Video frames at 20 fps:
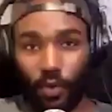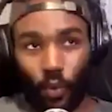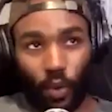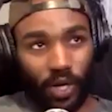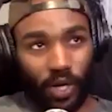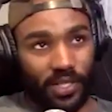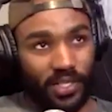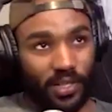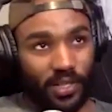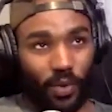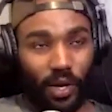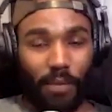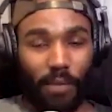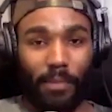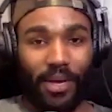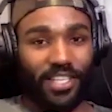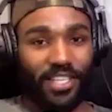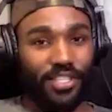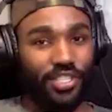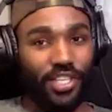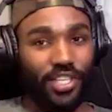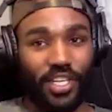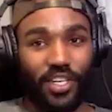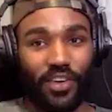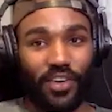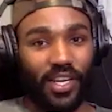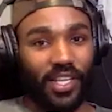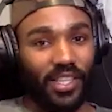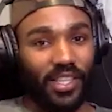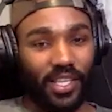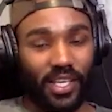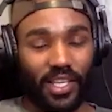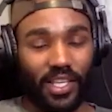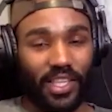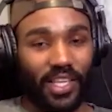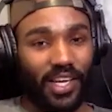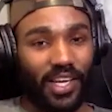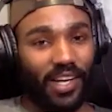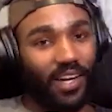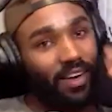works you want to mention or anything like
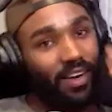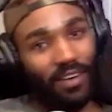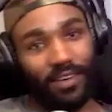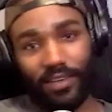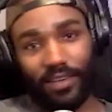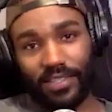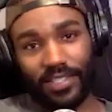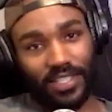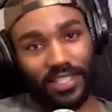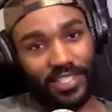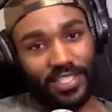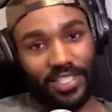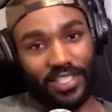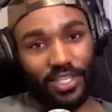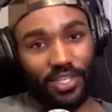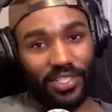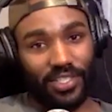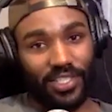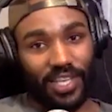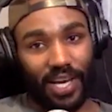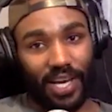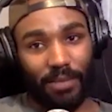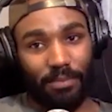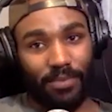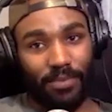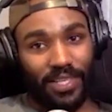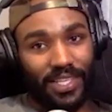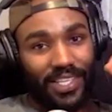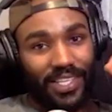that? I don't know. It's, it's your time.